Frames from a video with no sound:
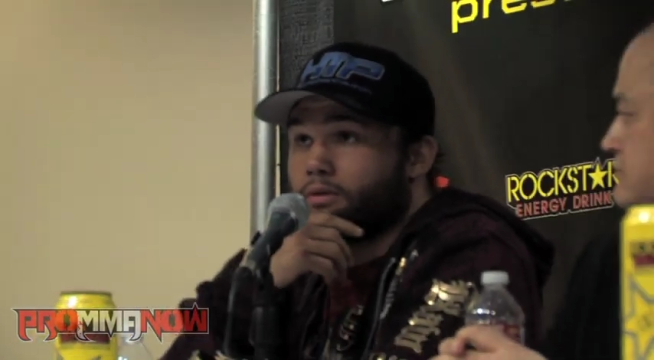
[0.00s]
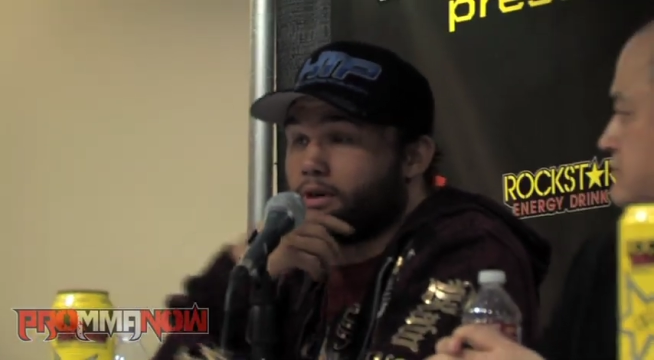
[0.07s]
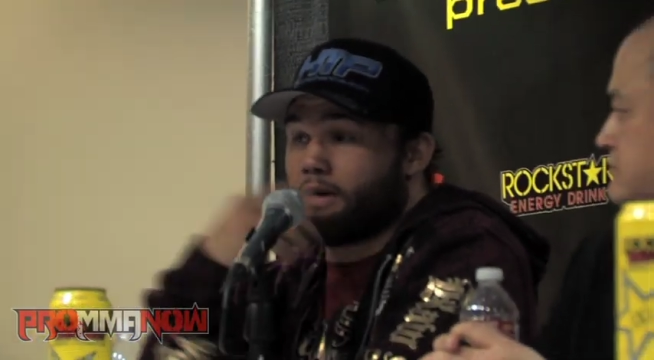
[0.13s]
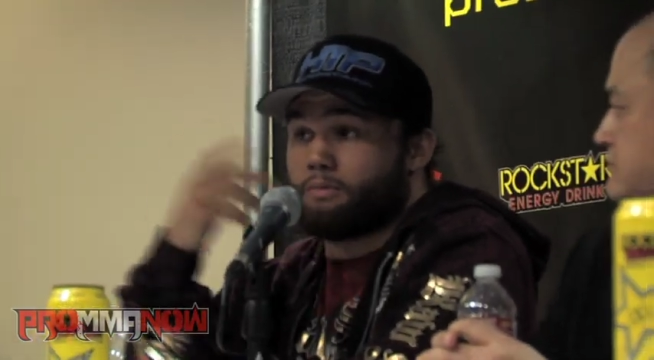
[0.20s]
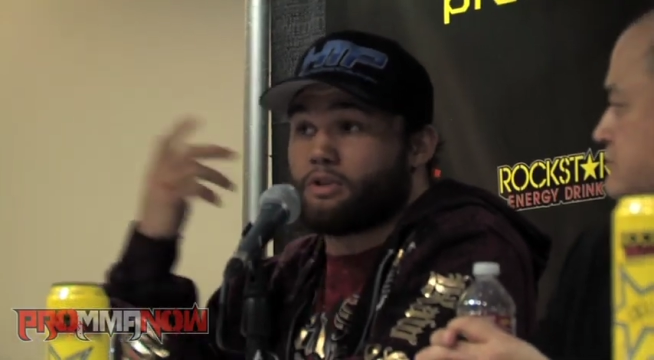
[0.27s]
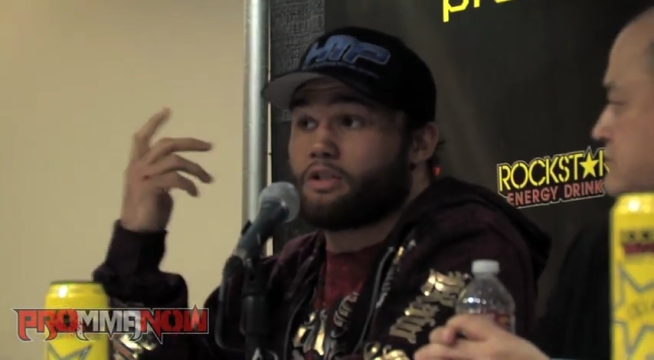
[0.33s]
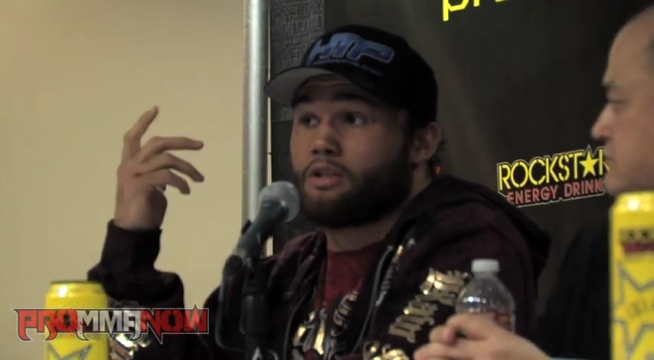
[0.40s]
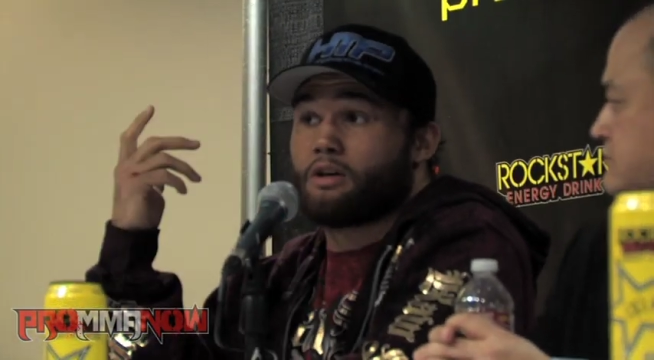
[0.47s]

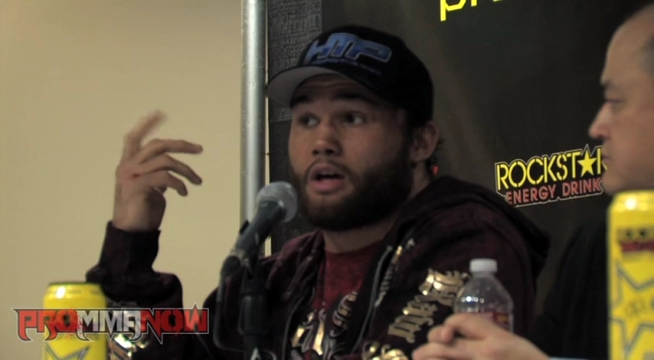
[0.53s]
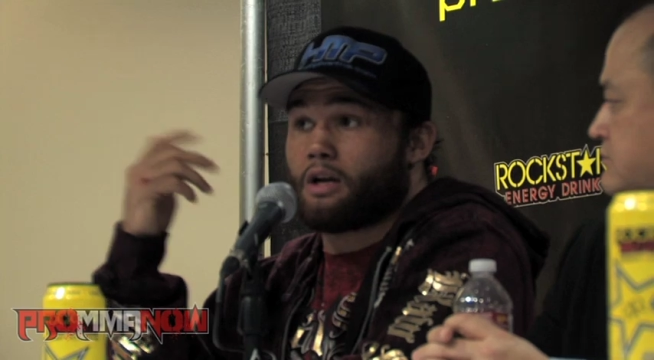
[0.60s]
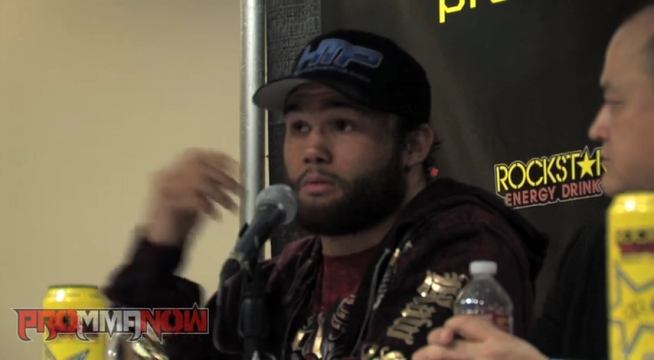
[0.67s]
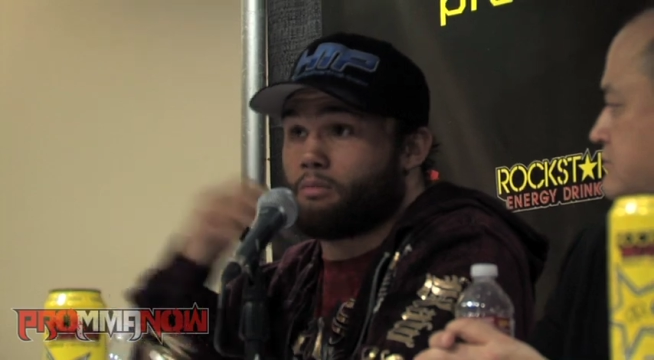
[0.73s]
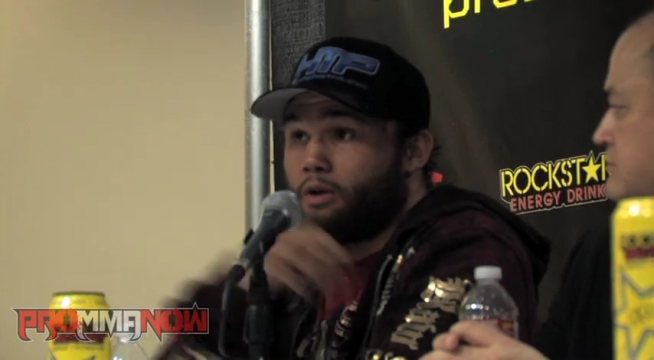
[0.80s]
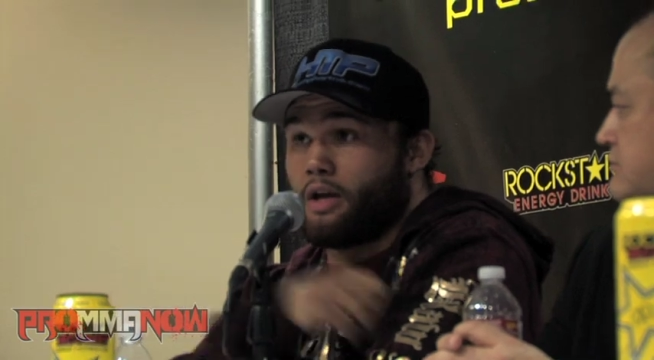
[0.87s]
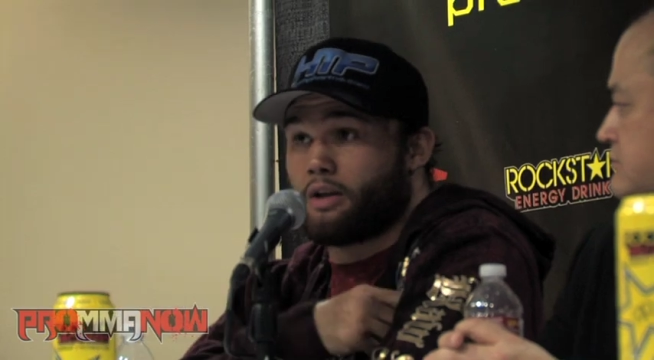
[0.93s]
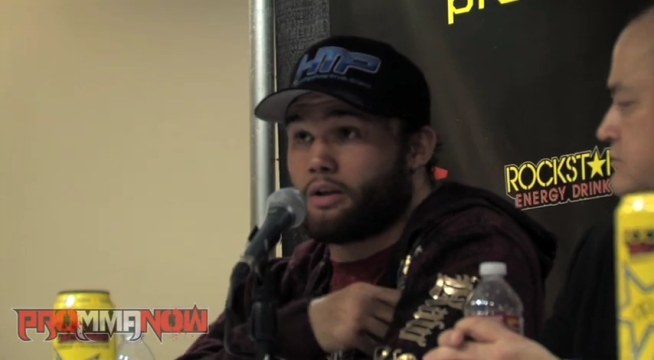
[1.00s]
I'm still out of
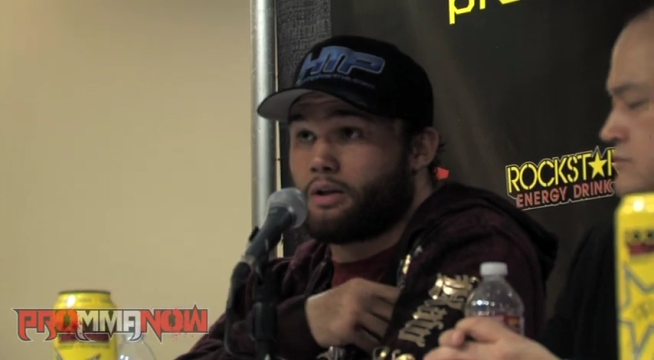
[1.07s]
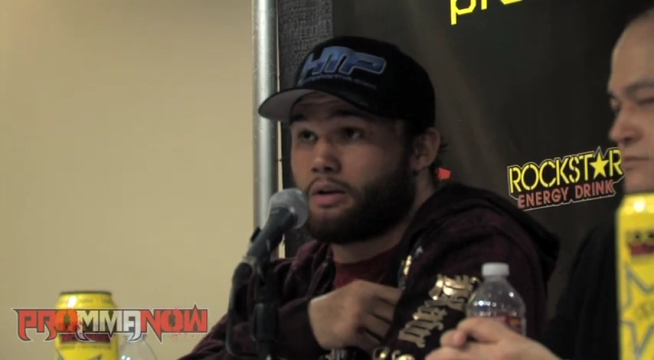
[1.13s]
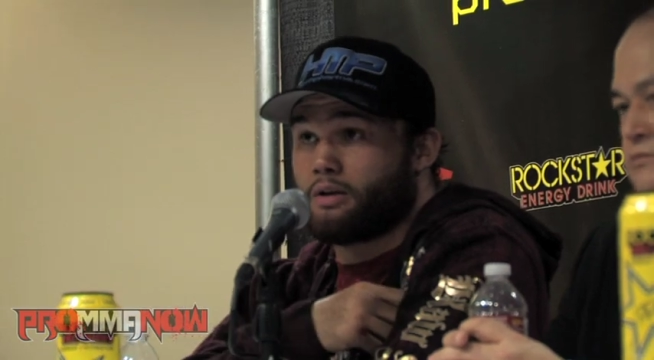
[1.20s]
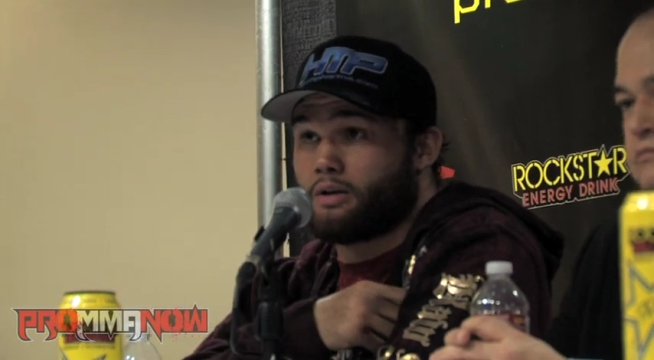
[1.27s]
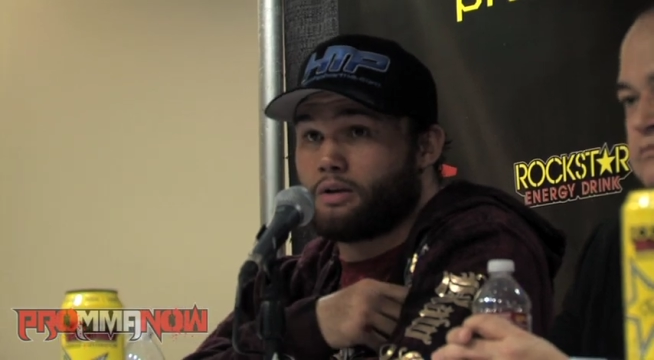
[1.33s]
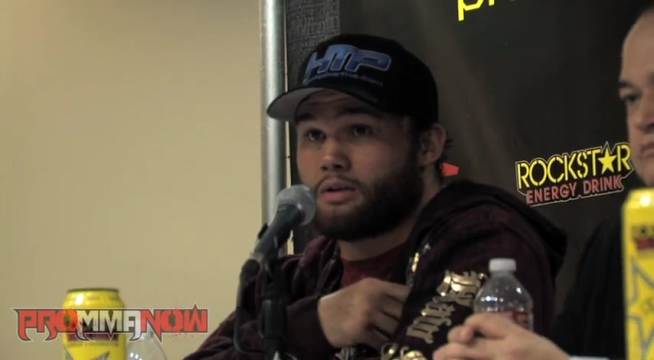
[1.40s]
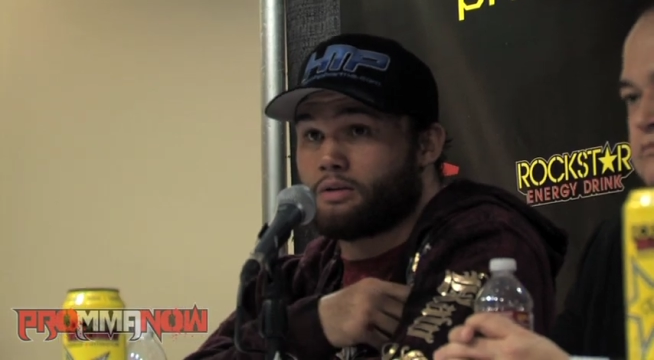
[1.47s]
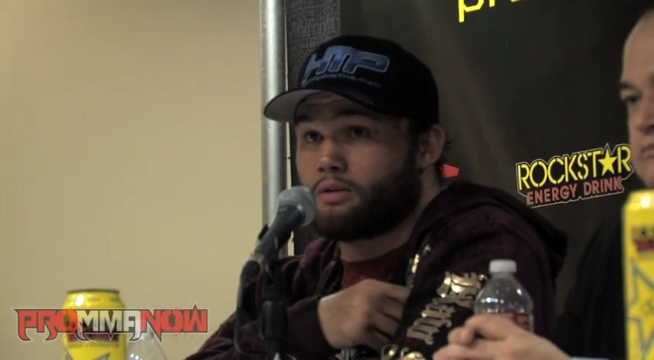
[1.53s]
breath.
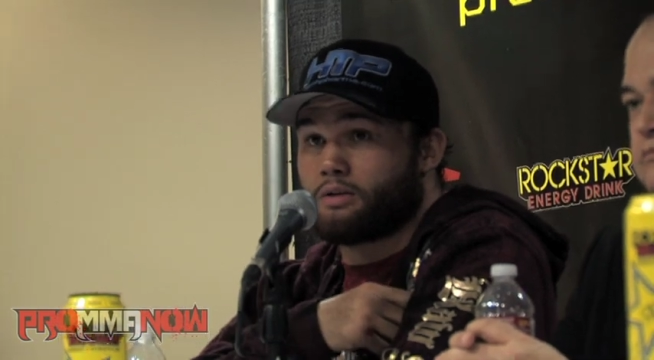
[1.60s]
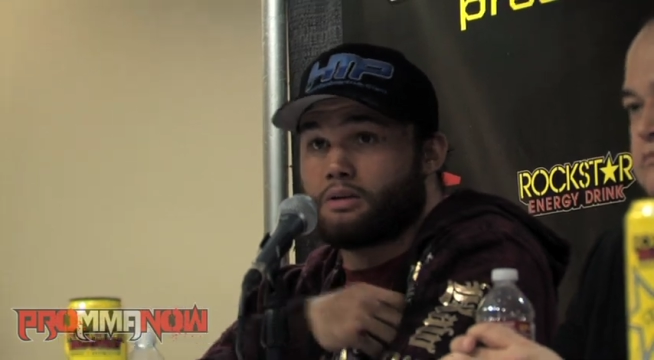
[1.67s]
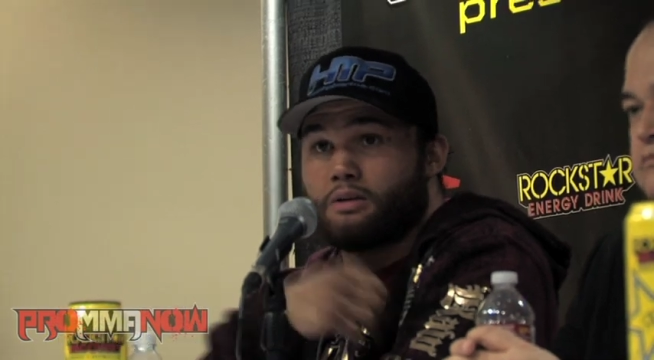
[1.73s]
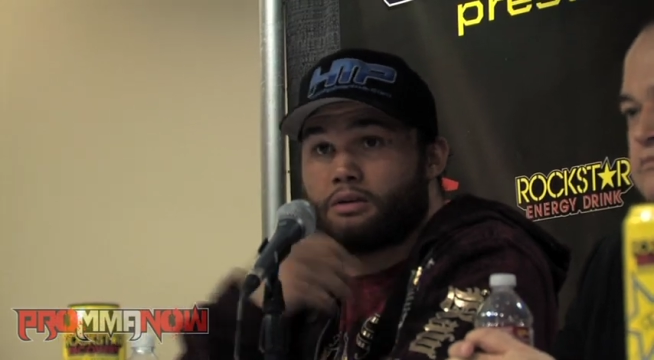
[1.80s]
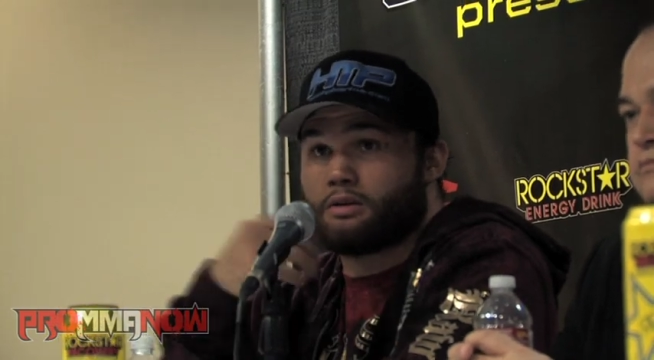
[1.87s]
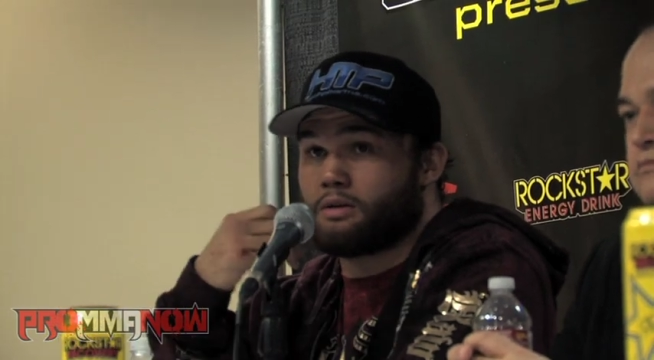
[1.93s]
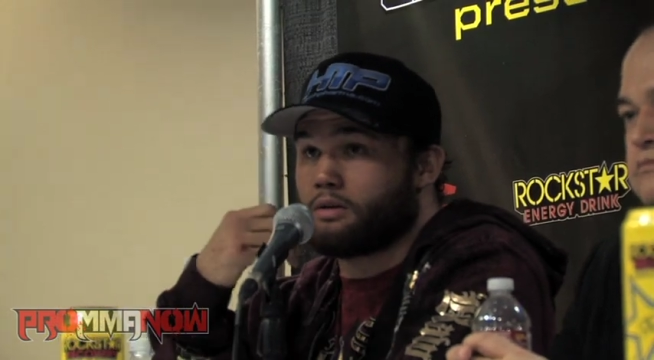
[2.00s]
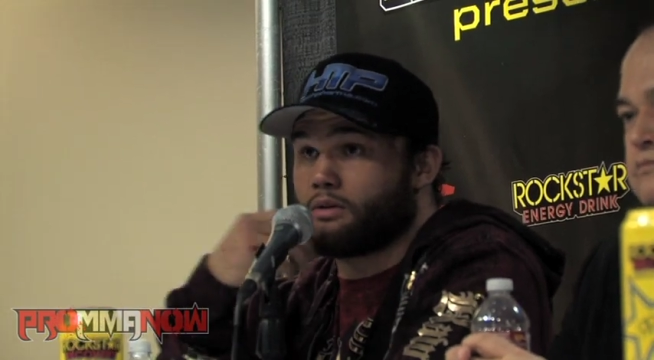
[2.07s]

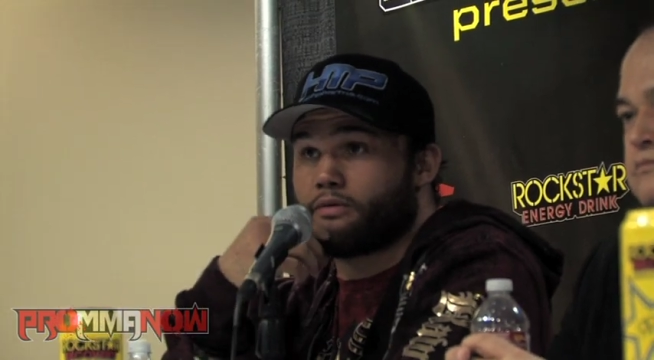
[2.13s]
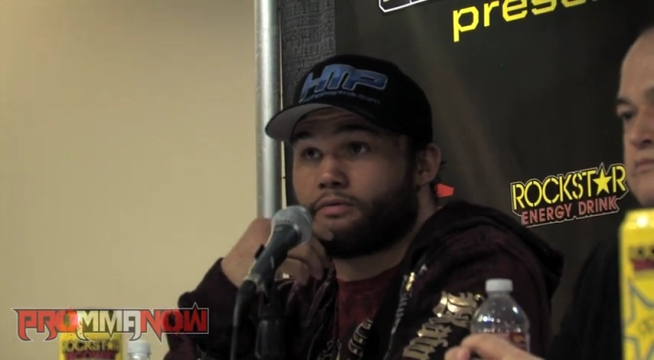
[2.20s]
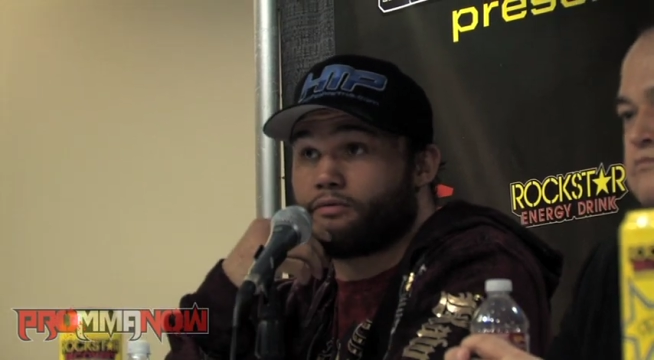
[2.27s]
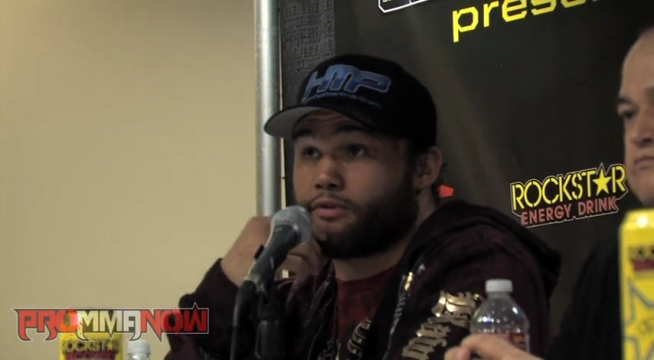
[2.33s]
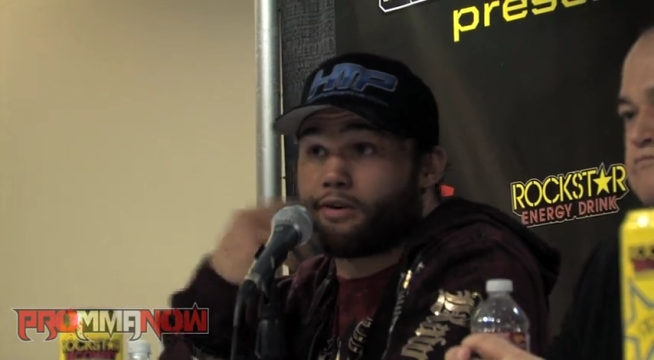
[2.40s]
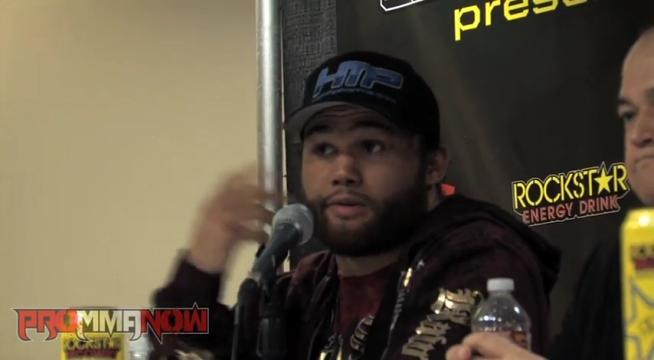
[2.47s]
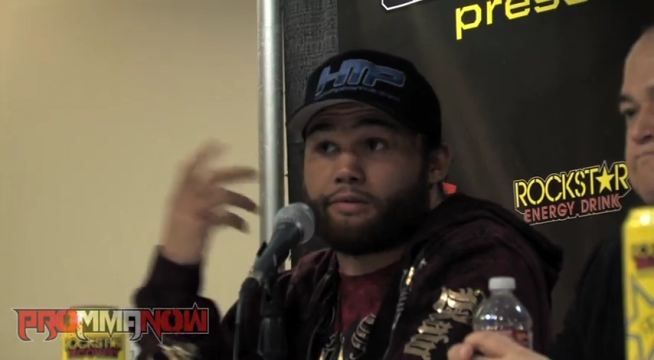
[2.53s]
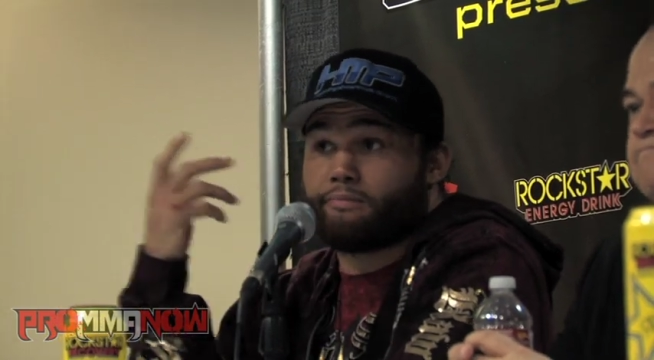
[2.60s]
I
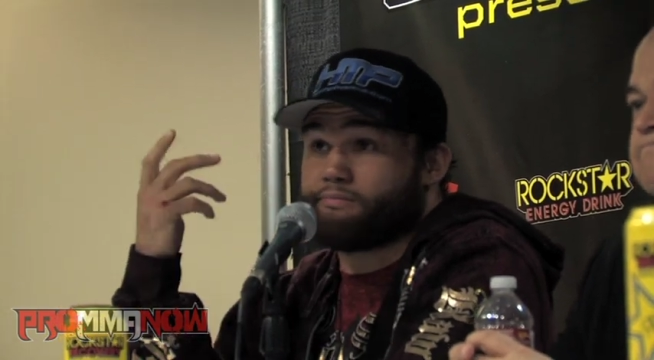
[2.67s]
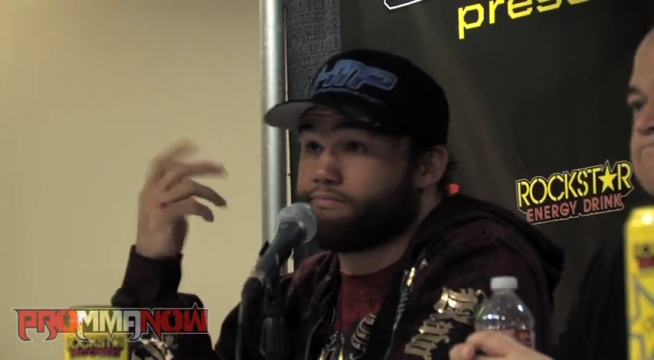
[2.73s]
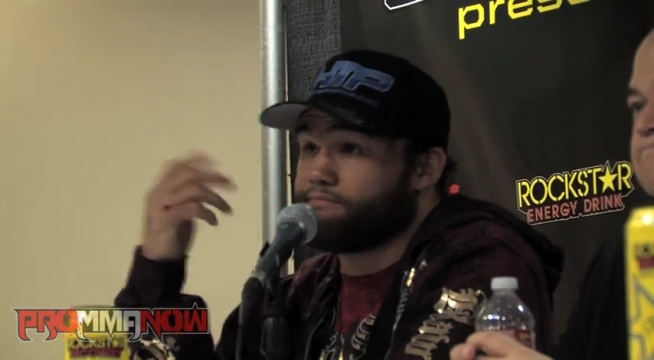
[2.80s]
don't know